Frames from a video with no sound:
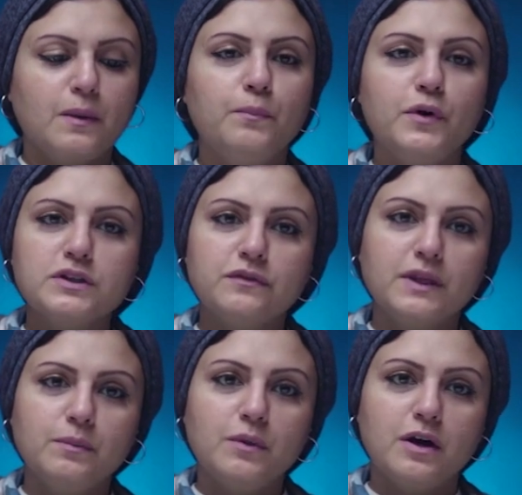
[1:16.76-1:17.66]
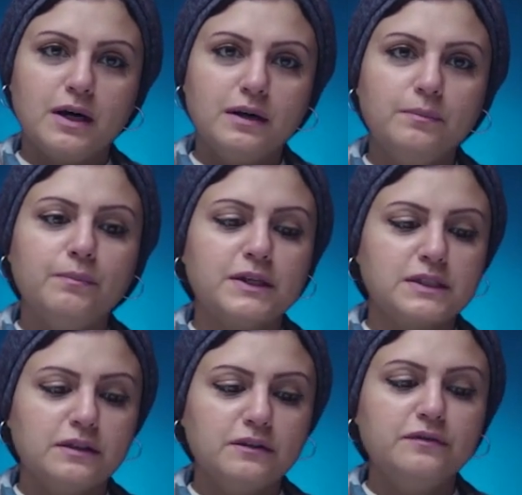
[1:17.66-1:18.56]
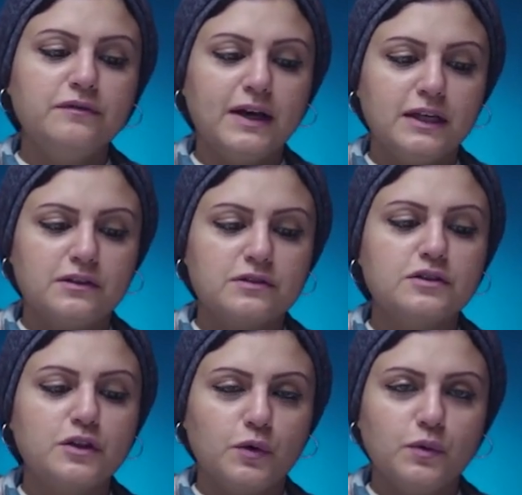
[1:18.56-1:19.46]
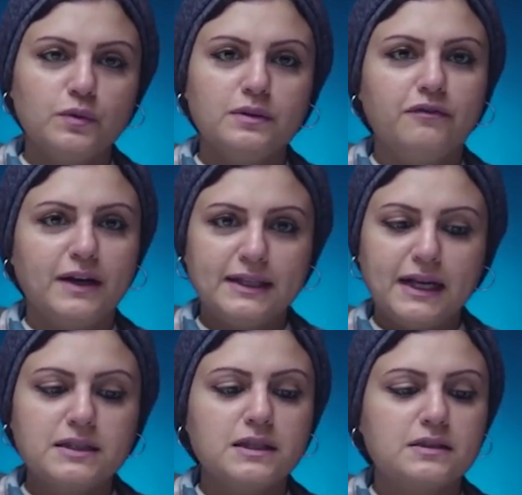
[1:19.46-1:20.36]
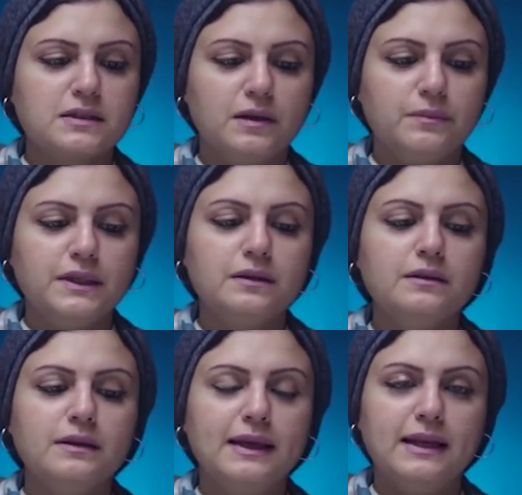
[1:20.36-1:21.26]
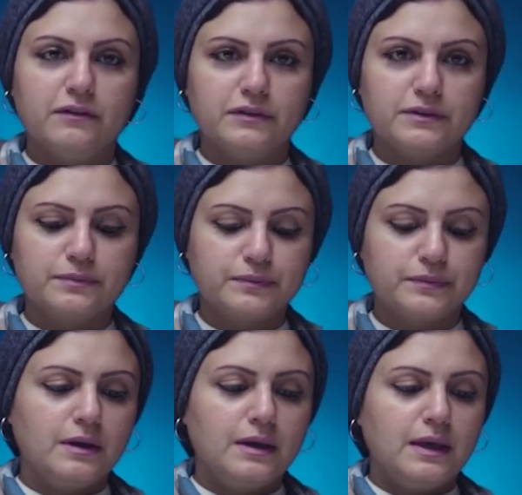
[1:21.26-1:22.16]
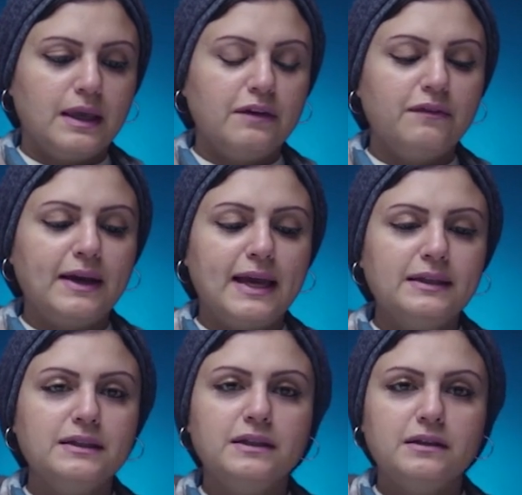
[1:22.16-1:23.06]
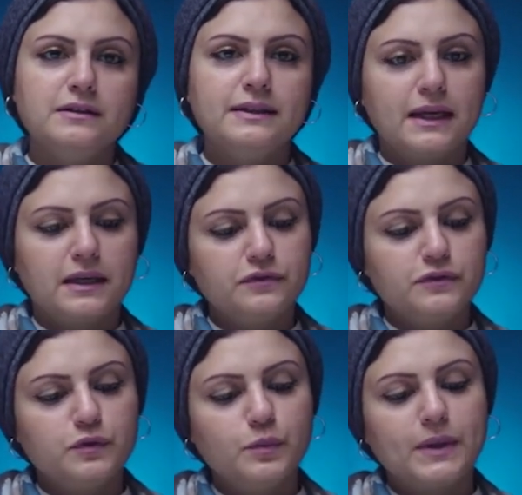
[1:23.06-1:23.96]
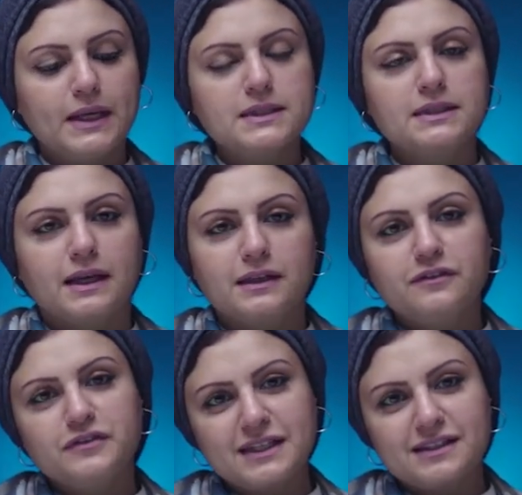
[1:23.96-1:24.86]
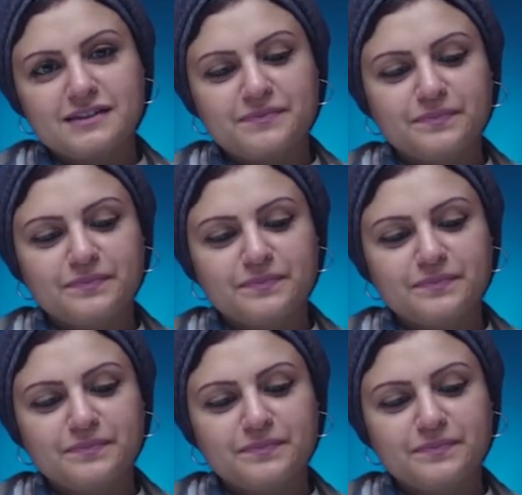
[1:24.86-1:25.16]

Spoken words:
both of them are positive values, so the final answer is going to be 11. If I add here negative 2 plus negative 6,